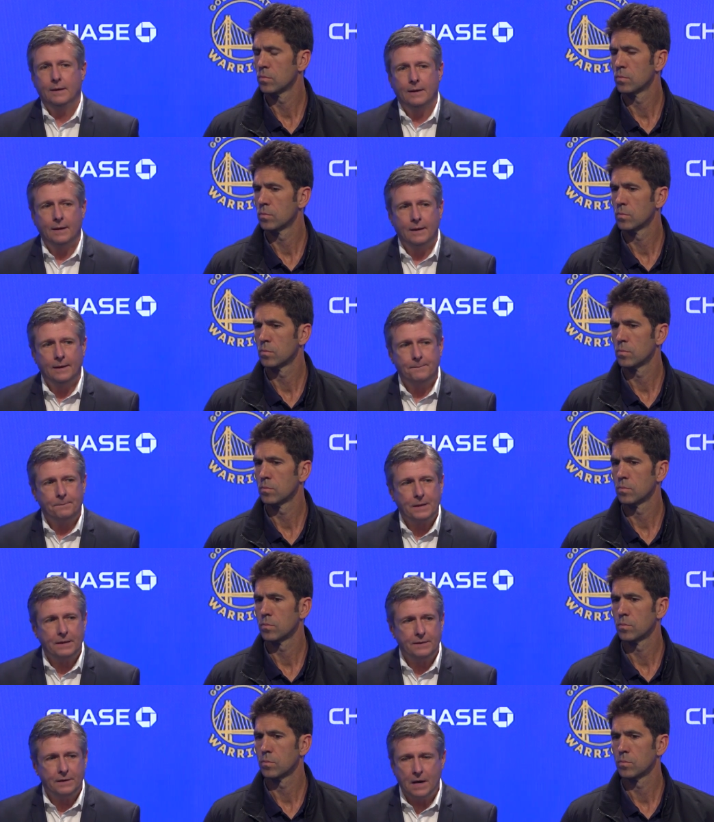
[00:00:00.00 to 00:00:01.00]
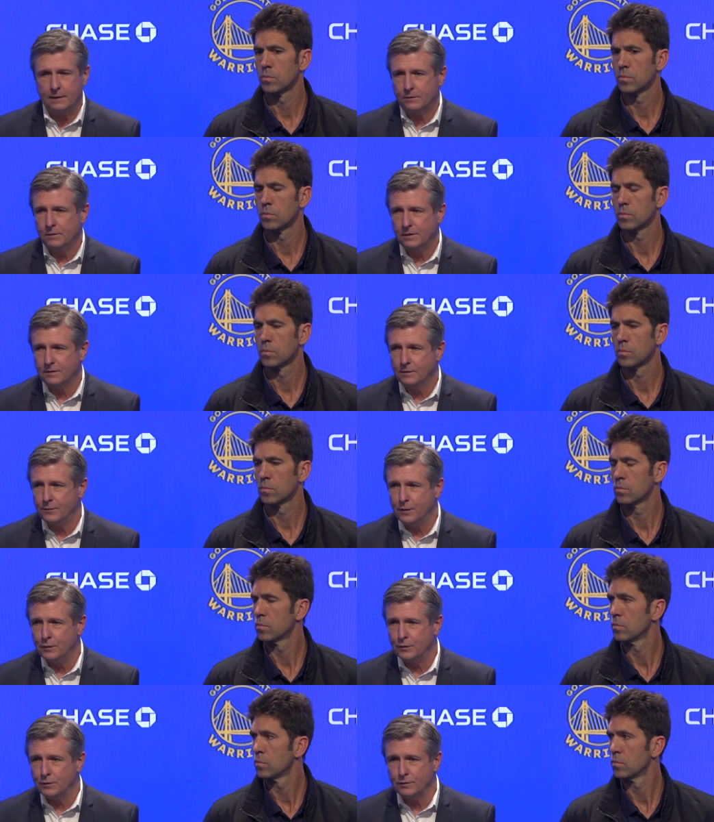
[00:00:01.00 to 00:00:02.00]
Speaker 1: uh, in the not-too-distant
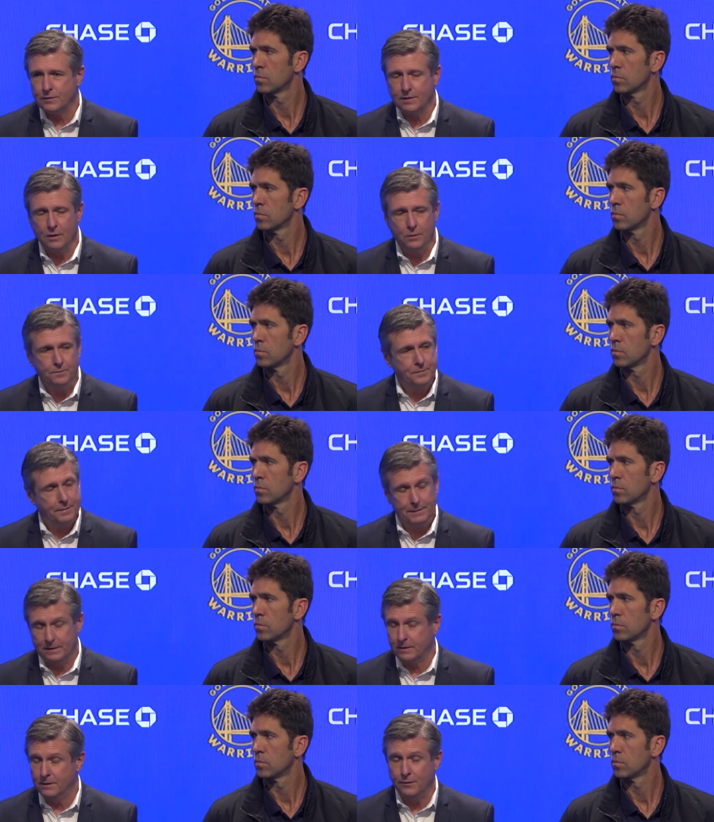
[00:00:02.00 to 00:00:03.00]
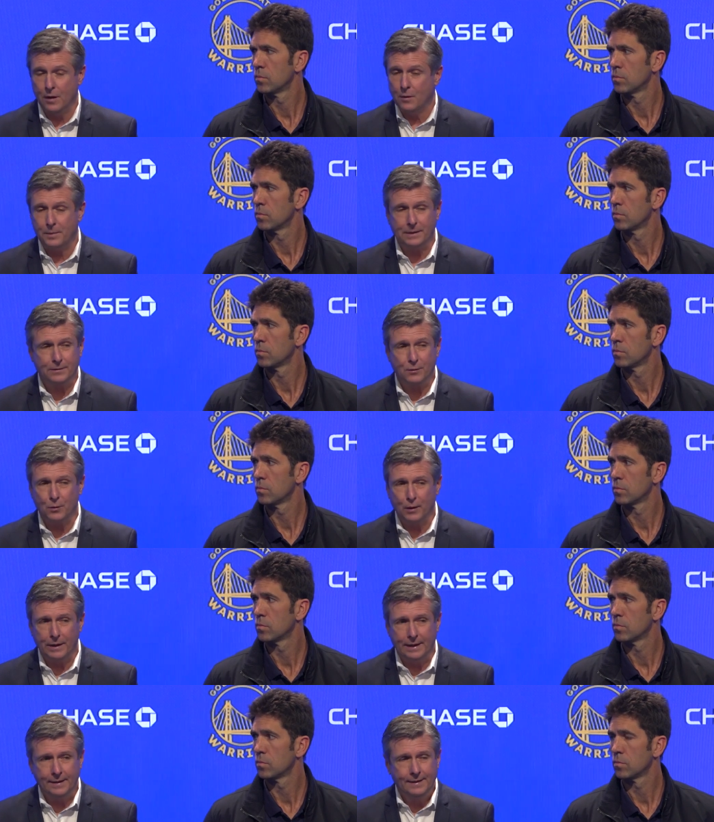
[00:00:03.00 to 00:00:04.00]
future. So it's a developing
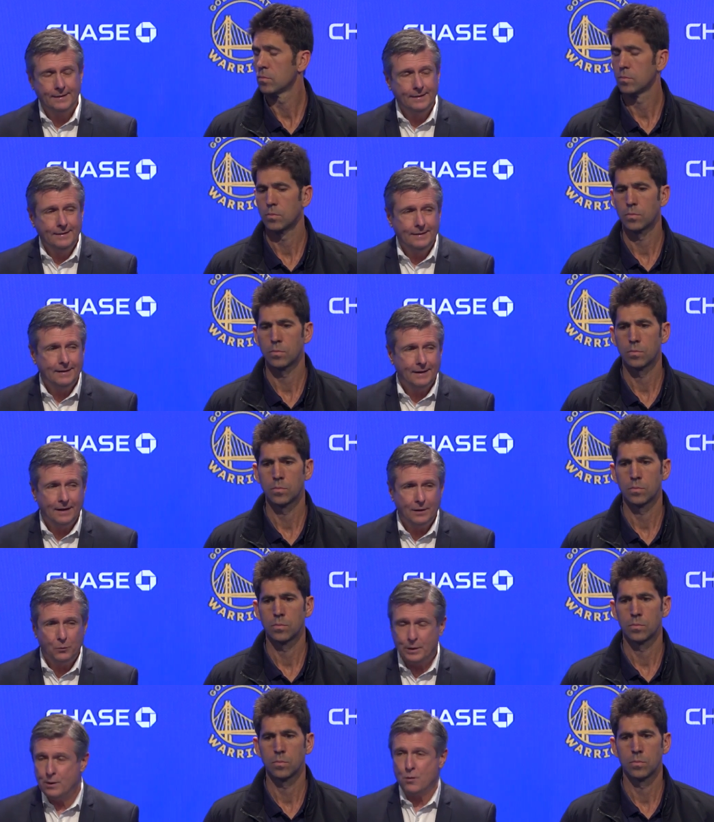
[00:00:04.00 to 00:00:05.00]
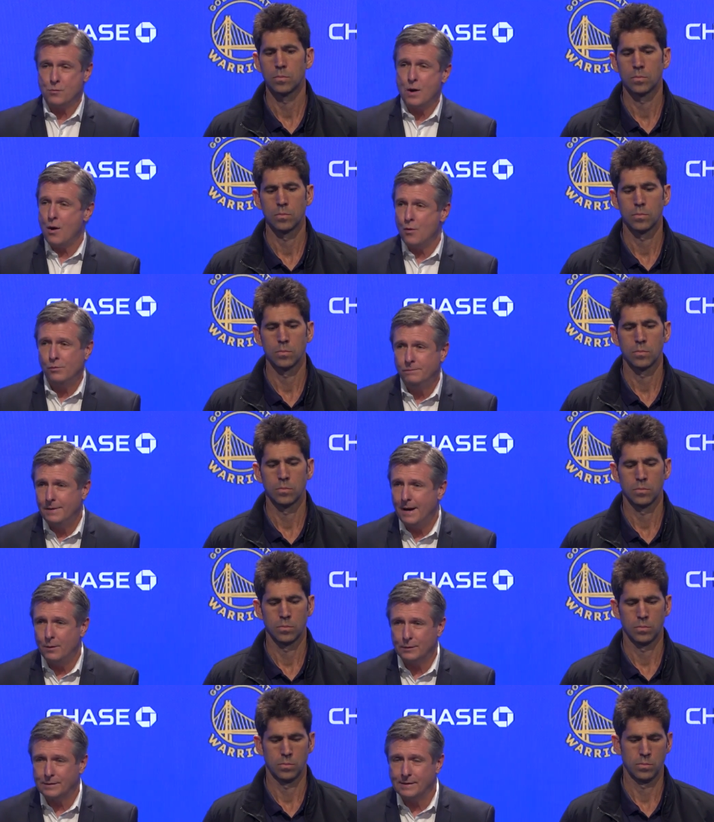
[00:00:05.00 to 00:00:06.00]
story. Uh, we don't know
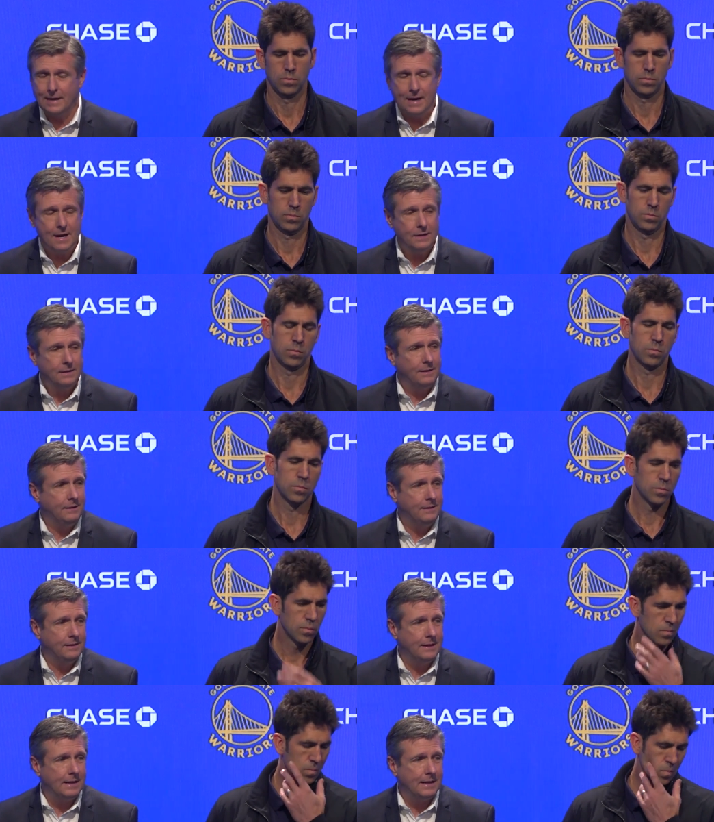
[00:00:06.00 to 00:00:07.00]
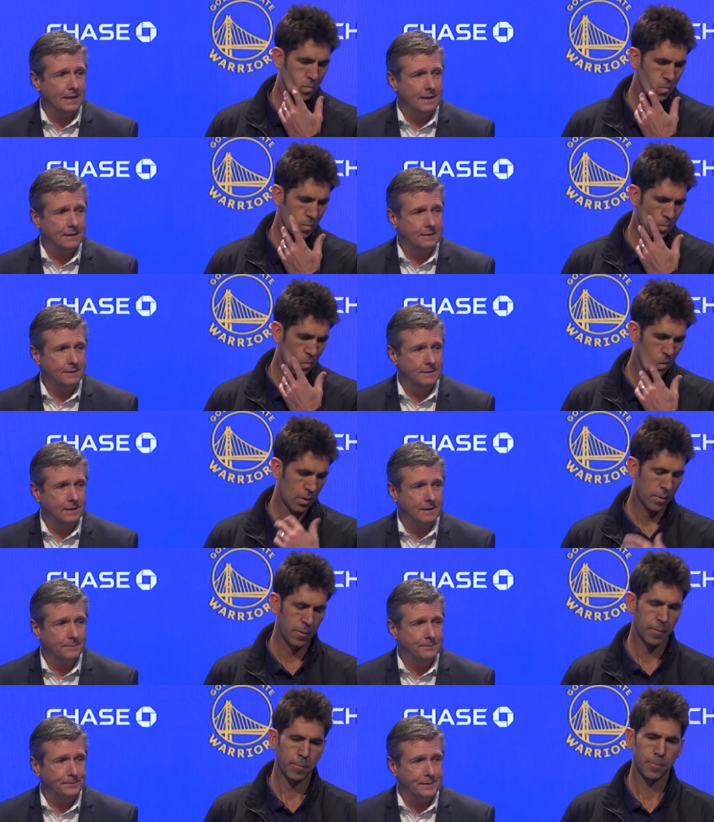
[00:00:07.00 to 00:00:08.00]
how it's going to end, and,
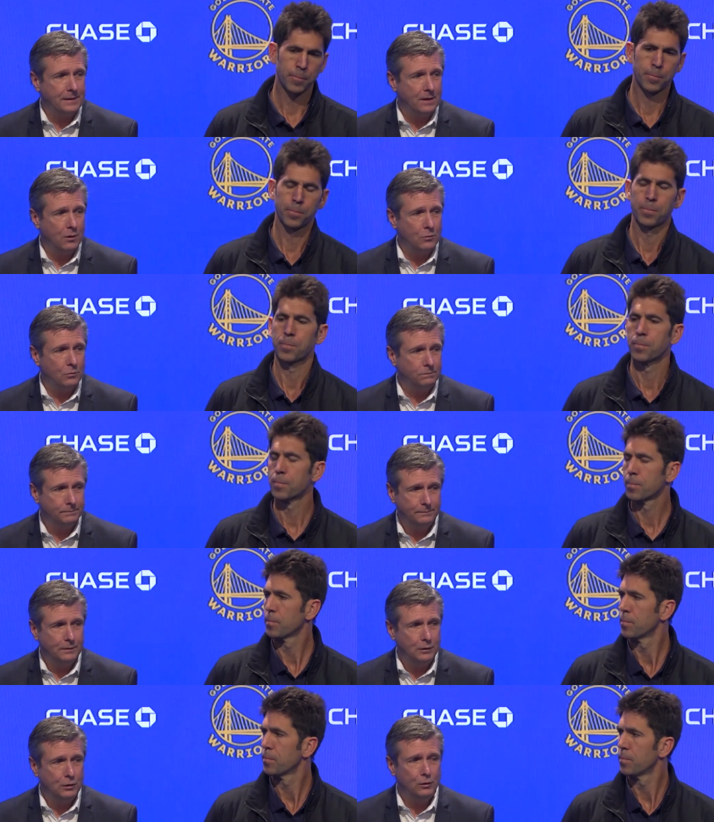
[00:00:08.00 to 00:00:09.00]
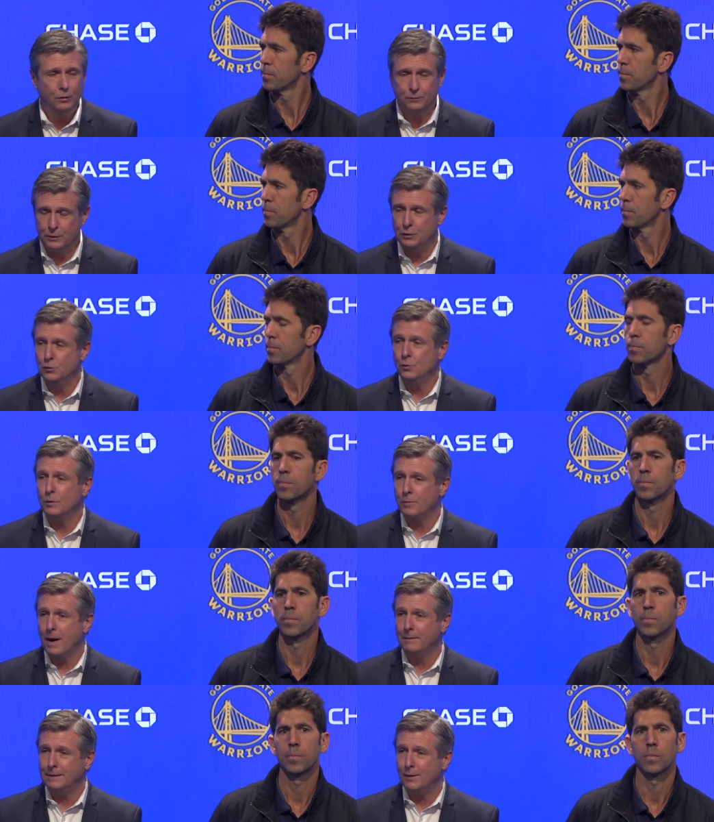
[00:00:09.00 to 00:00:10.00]
uh, you know, You'll, you will
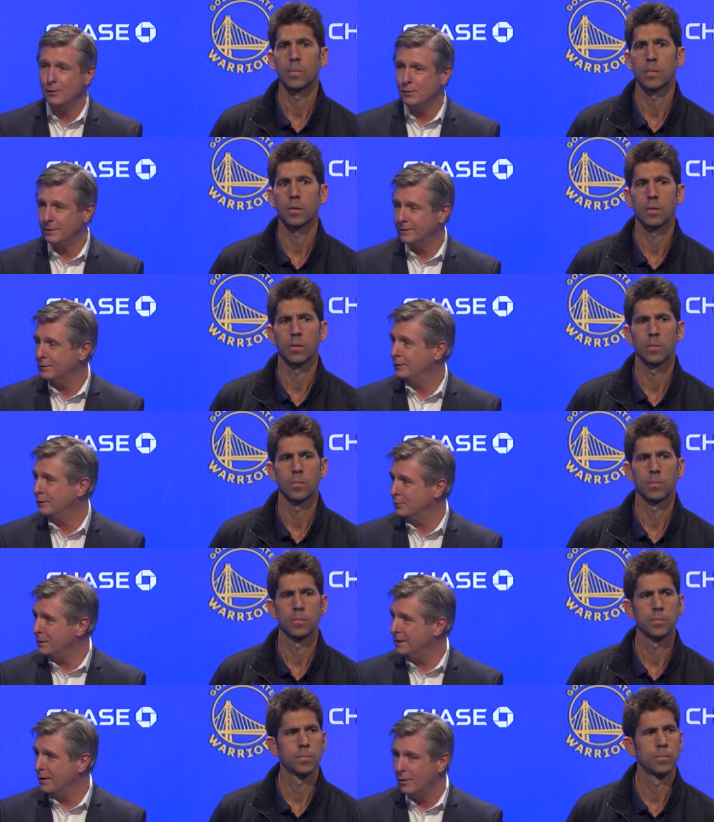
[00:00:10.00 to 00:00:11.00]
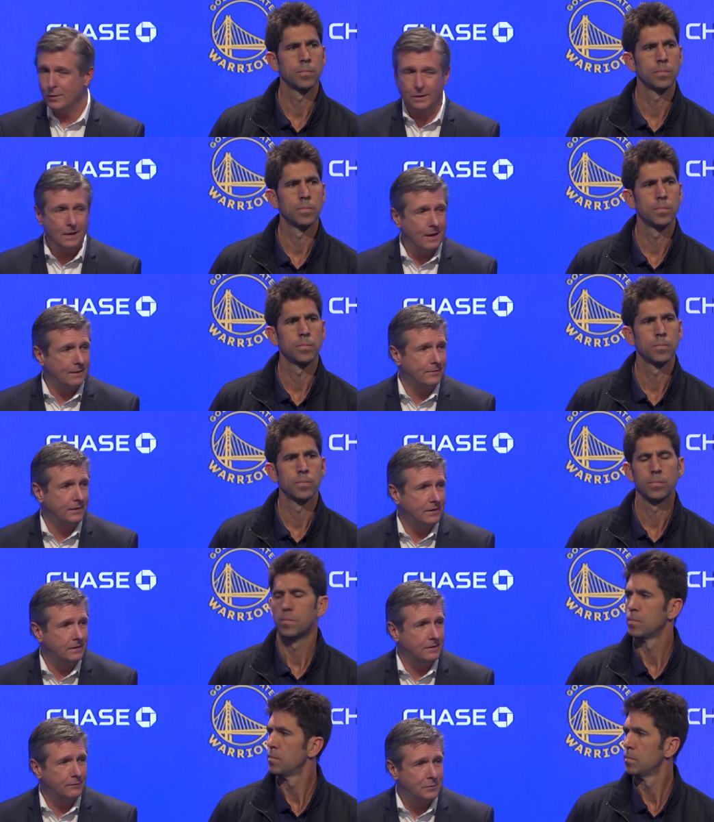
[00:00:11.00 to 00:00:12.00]
probably know as soon as we know a lot of the
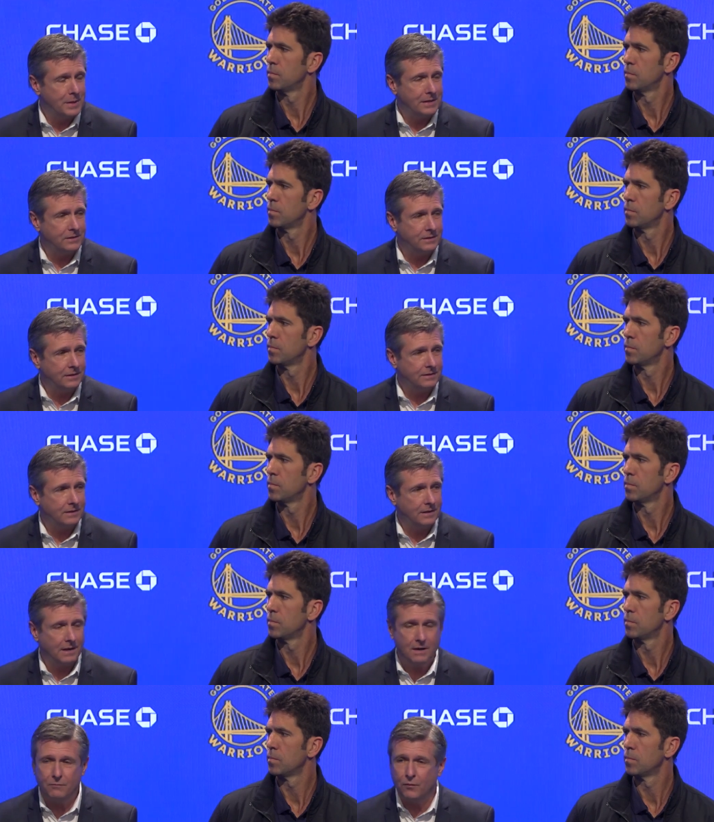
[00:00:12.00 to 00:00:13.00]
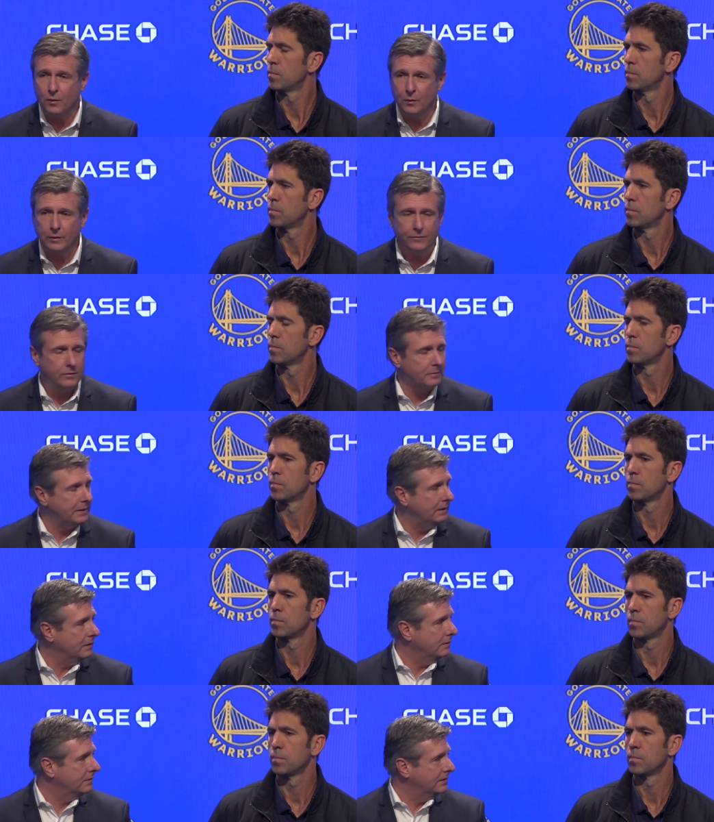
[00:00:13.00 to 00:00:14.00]
information that's going to come forward from
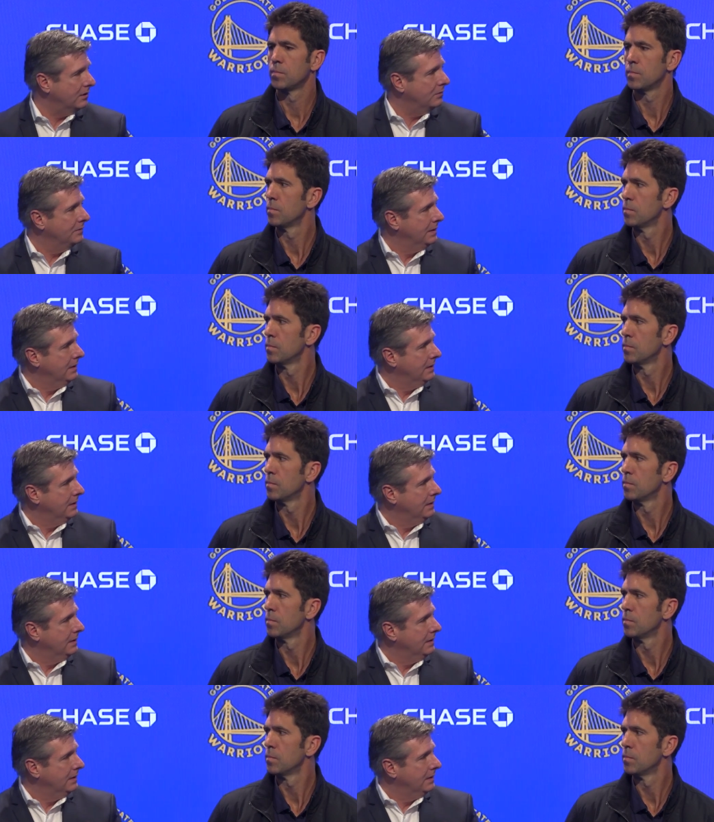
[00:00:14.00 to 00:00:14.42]
here. So